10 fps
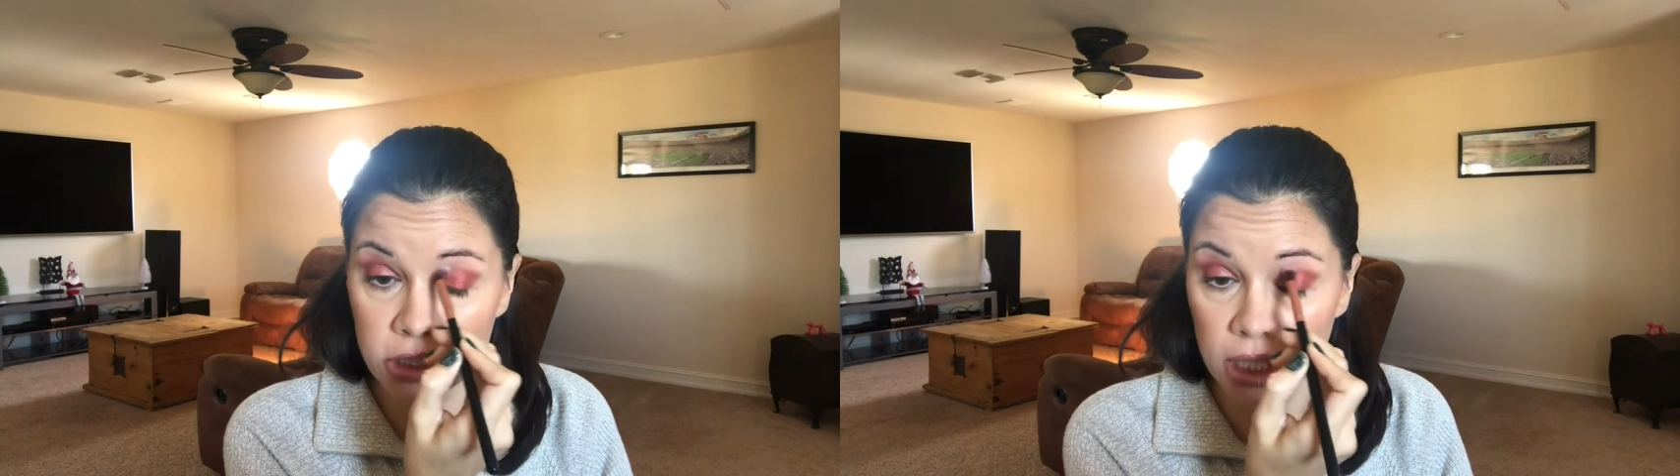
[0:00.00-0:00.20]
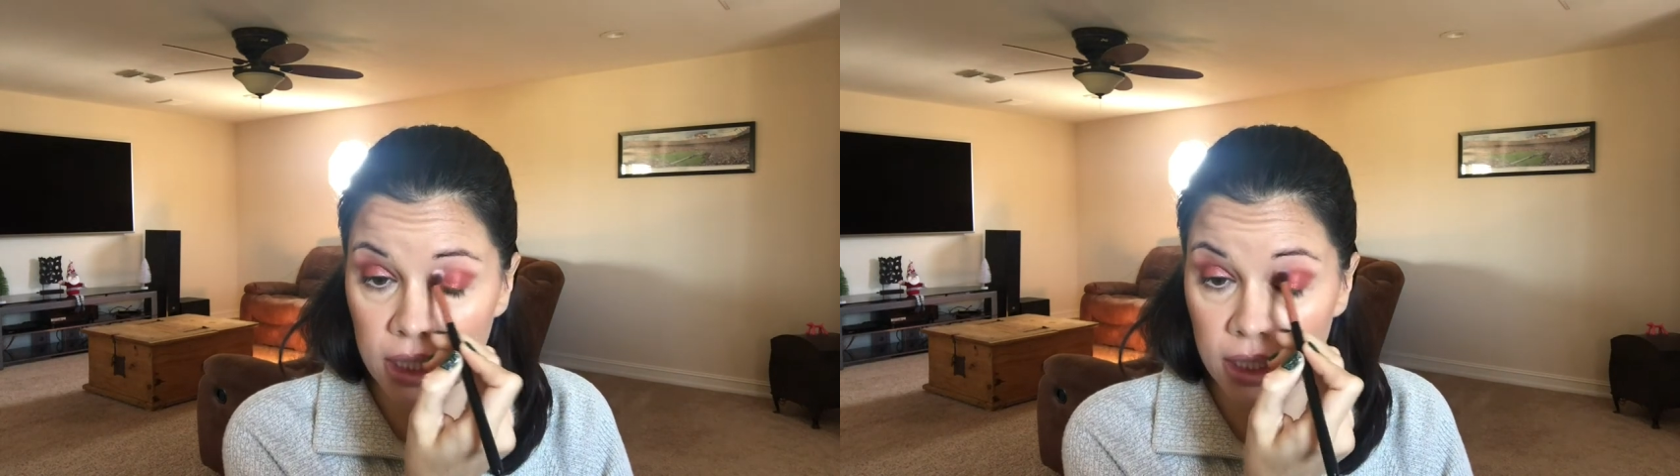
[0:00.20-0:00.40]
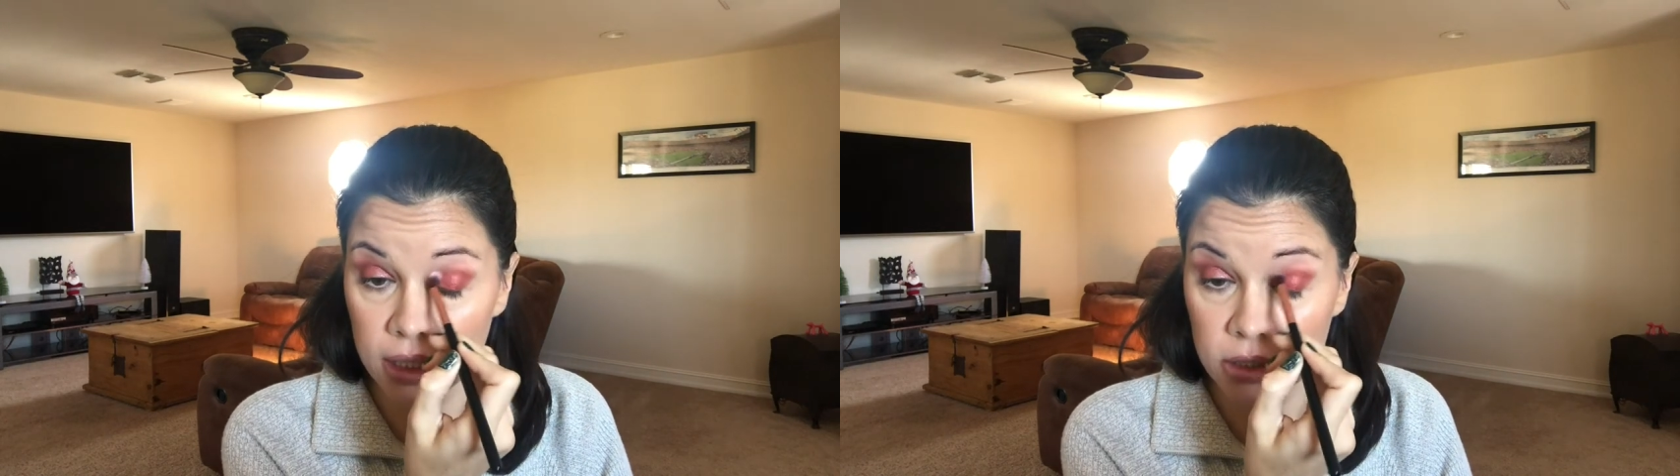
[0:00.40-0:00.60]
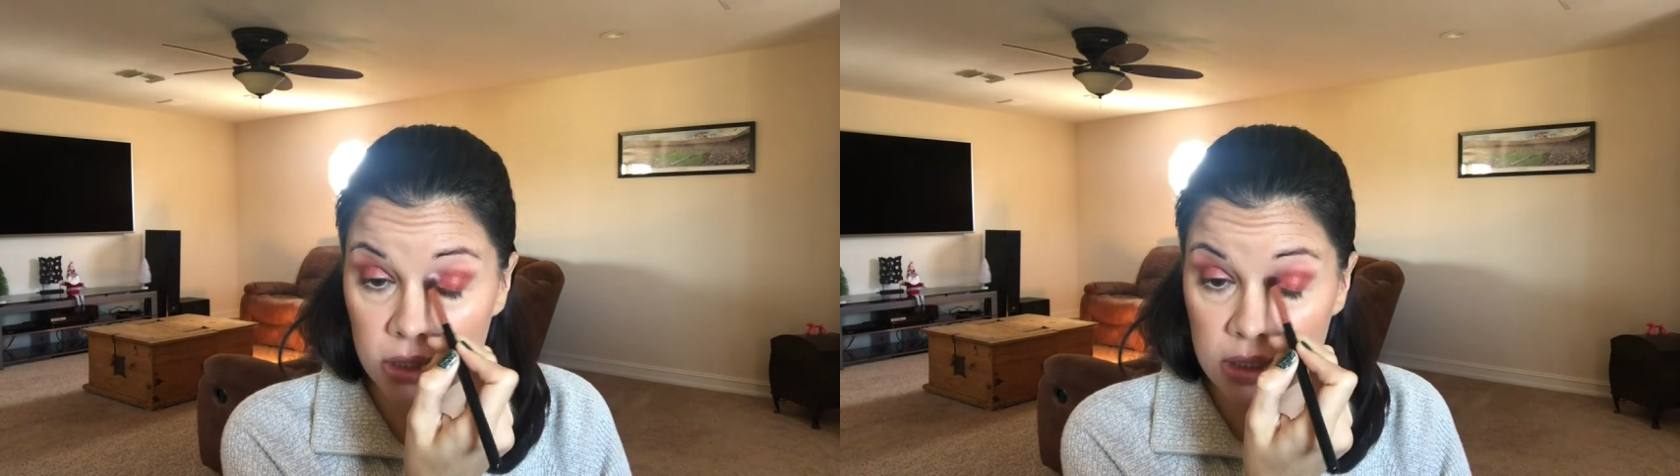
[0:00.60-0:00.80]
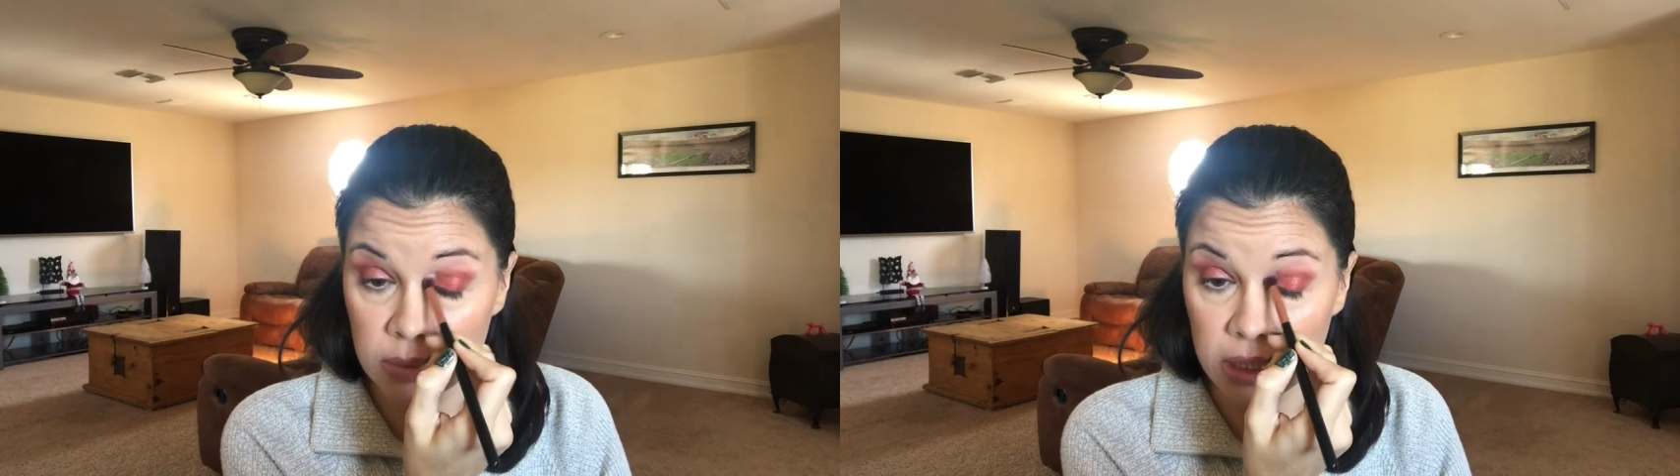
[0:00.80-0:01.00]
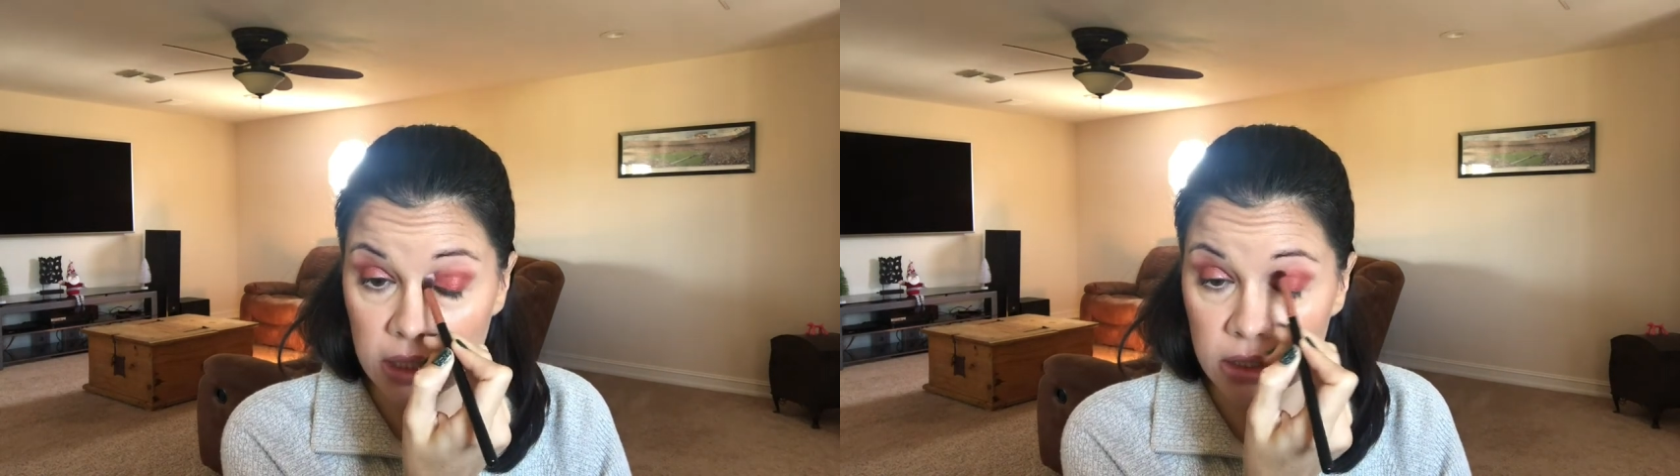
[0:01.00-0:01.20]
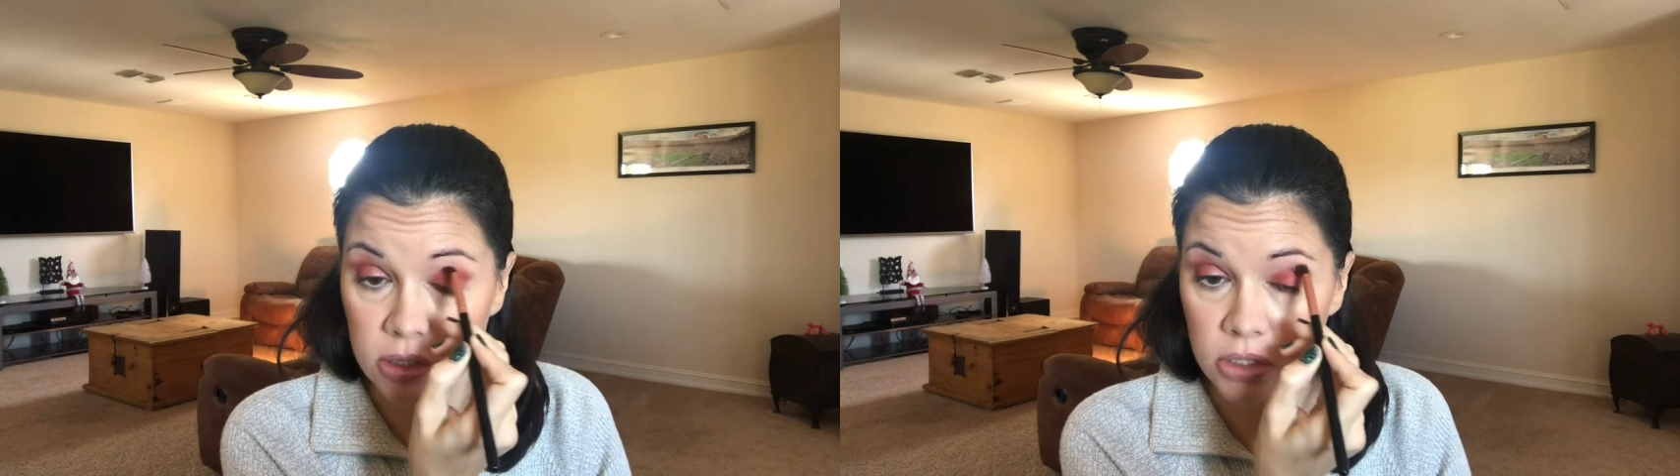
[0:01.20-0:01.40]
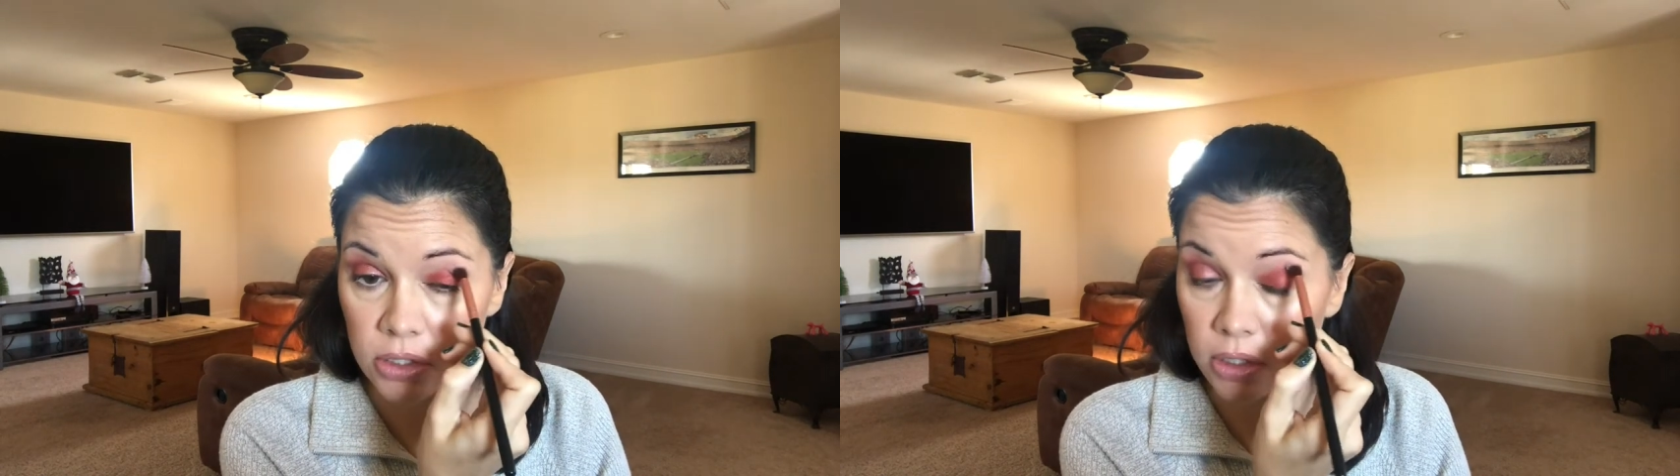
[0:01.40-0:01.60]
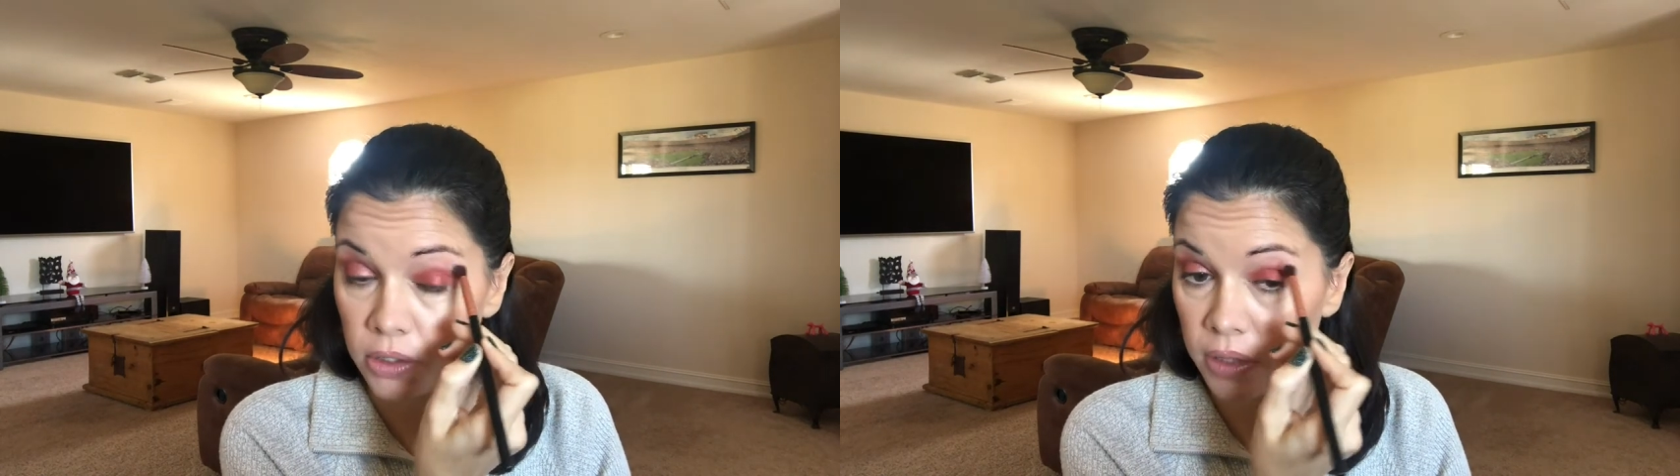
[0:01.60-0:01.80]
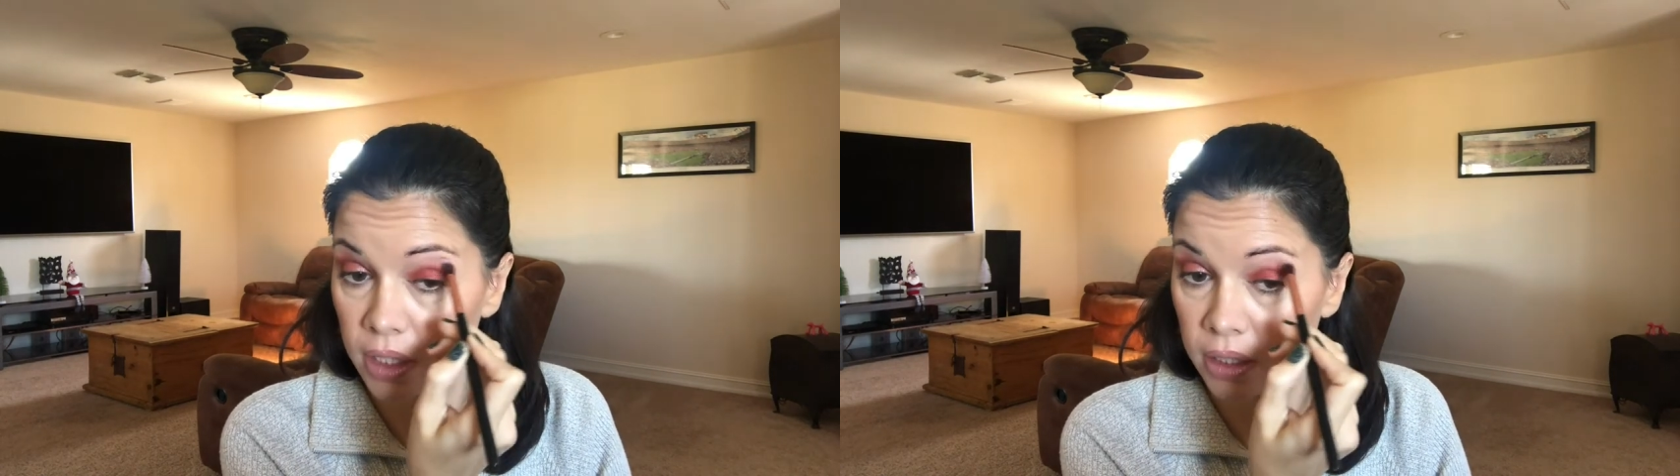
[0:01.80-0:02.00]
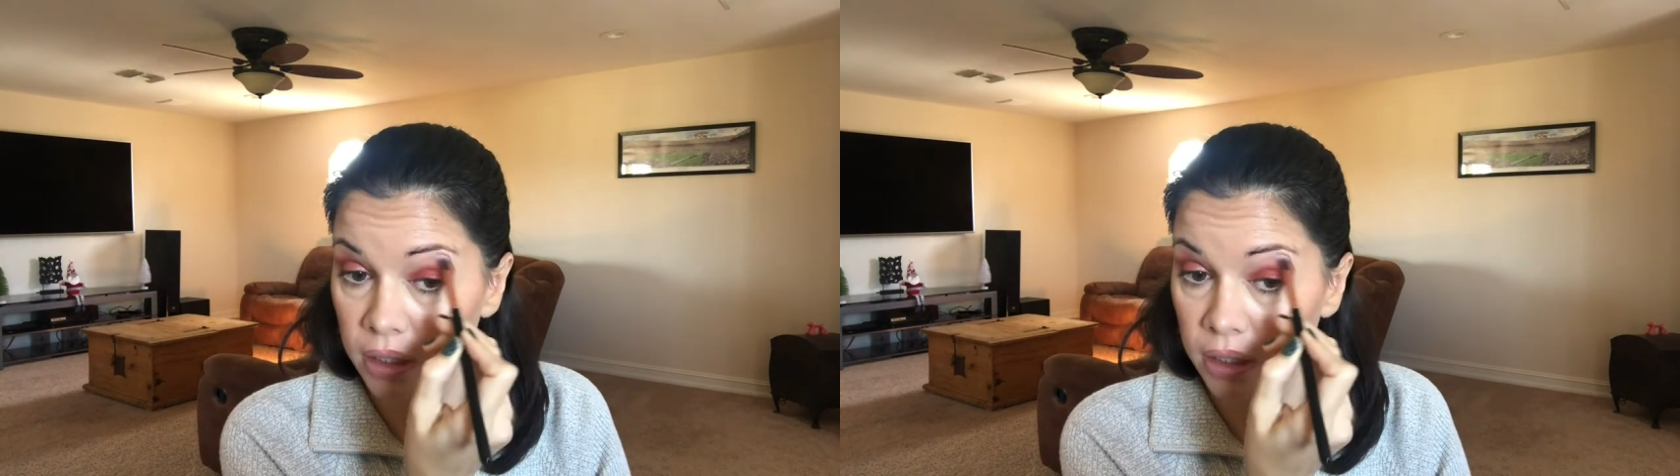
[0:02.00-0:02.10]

and just making sure the